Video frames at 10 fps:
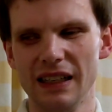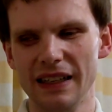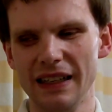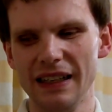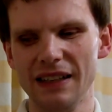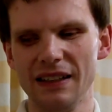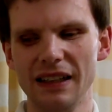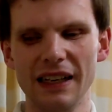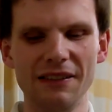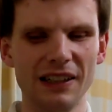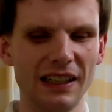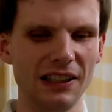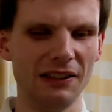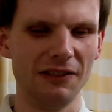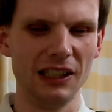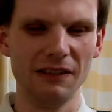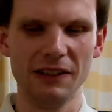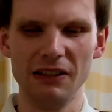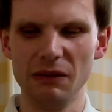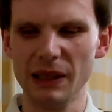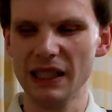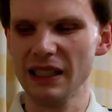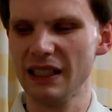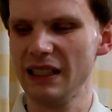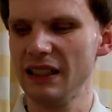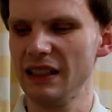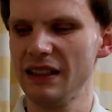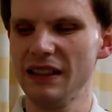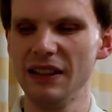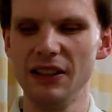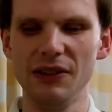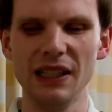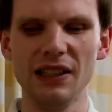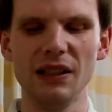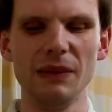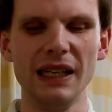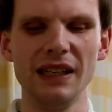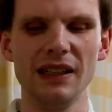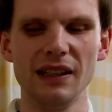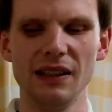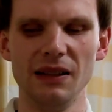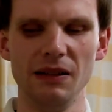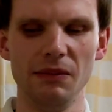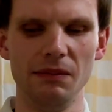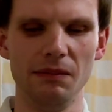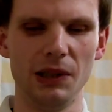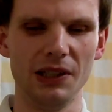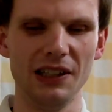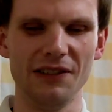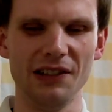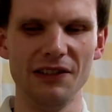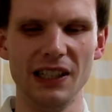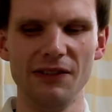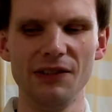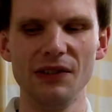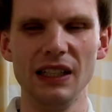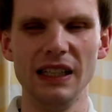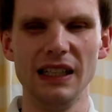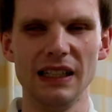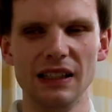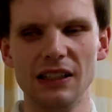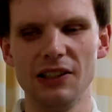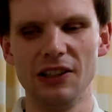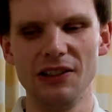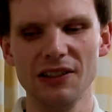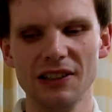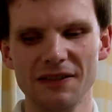And then anyway, as you work further back, you'll get to the main body of the rifle, the stock.